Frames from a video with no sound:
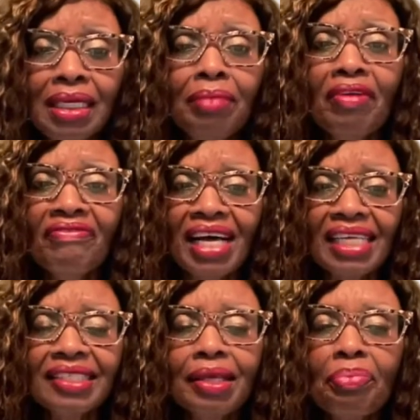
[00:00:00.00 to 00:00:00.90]
But
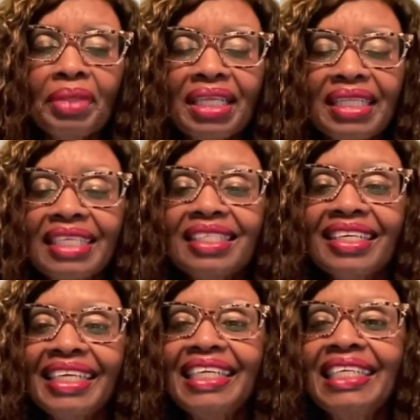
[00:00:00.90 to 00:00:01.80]
find something that's
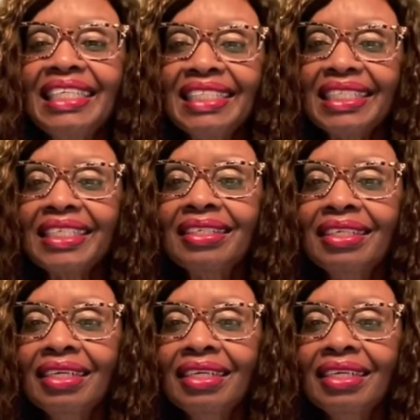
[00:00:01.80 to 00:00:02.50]
going to ease it.